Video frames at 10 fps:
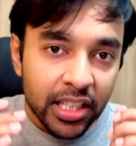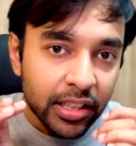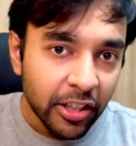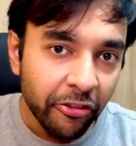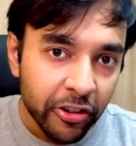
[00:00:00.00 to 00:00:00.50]

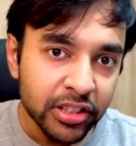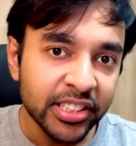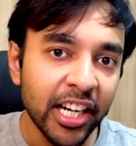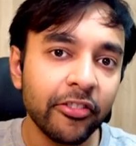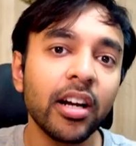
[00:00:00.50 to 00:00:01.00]
The first
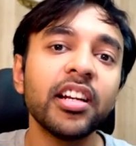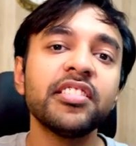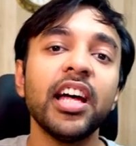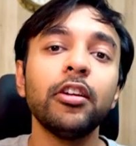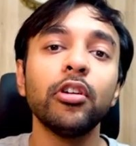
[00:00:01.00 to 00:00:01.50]
advantage
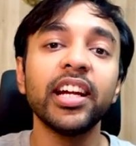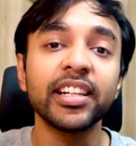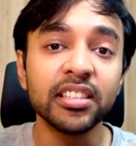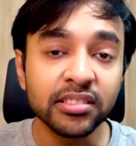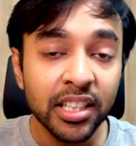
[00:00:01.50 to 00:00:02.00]
that you get
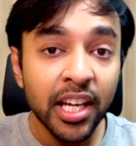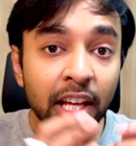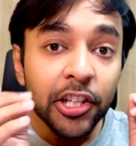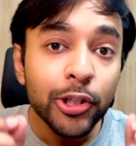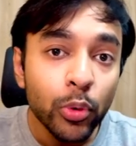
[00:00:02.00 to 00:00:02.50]
is
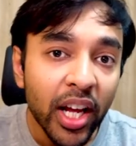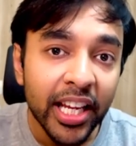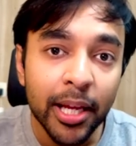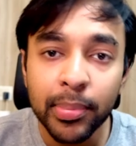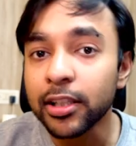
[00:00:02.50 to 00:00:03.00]
you are
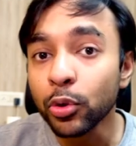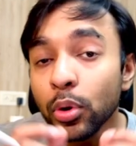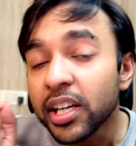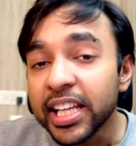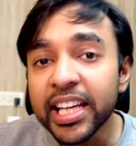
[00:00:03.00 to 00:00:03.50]
able to
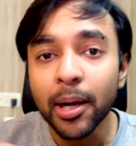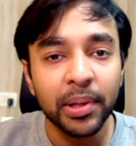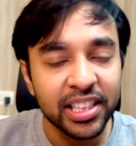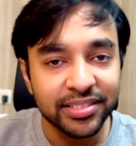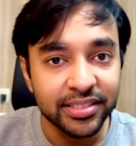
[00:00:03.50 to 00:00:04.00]

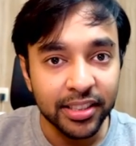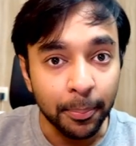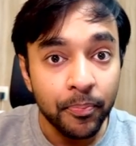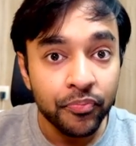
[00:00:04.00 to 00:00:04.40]
decouple the system.